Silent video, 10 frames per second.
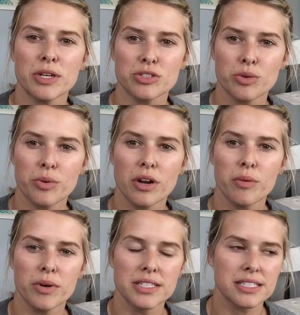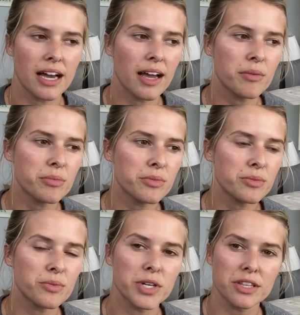special one-on-one time
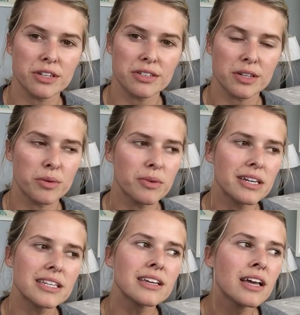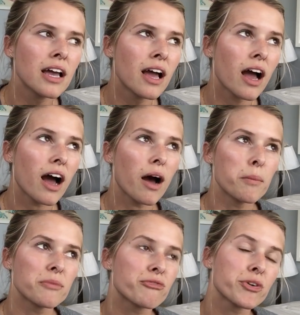with your little one.
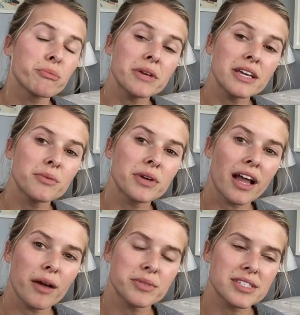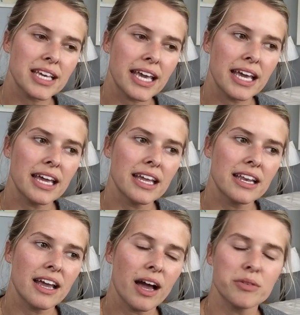For me, when I was a
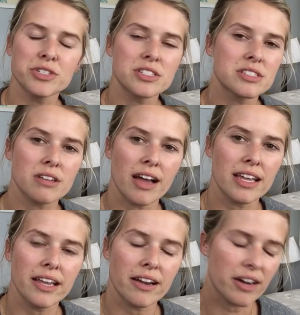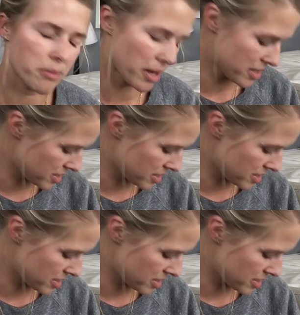kid, I was just talking to Eric about